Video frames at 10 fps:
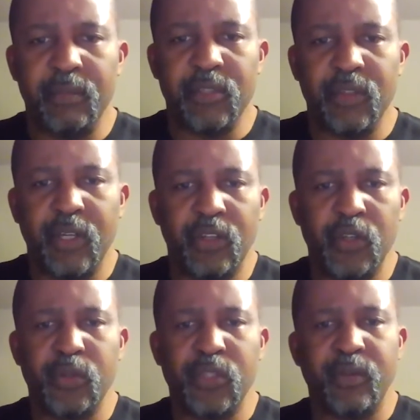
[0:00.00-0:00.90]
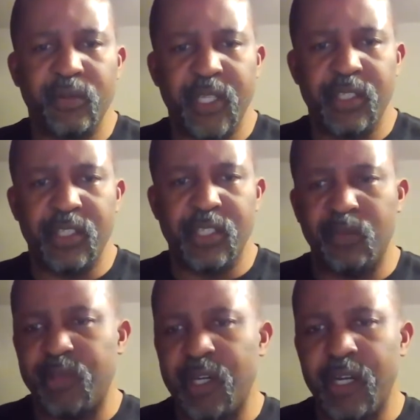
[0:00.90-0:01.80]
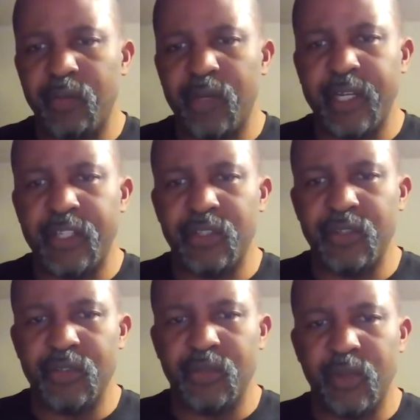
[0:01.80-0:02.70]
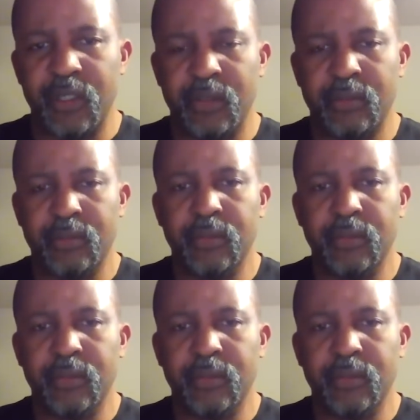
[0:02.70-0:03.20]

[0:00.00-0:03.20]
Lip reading: So those were some of the reasons behind why I chose Waterloo.